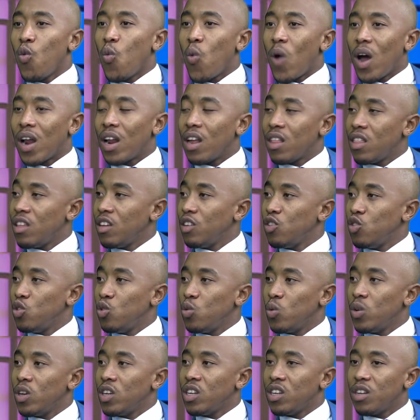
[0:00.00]
What are they
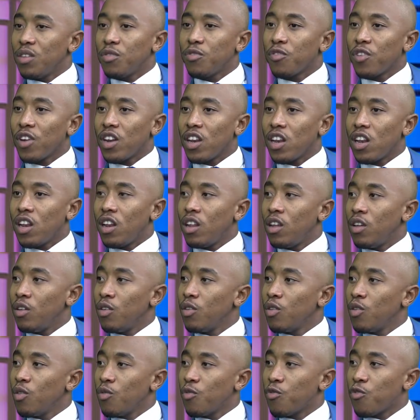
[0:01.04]
doing differently
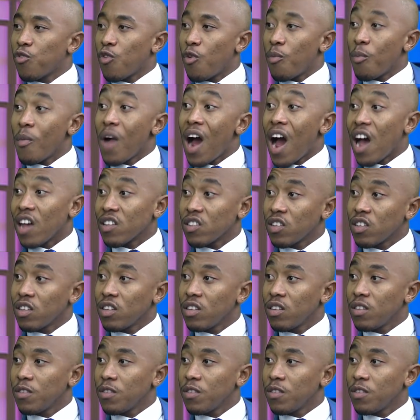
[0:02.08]
from us?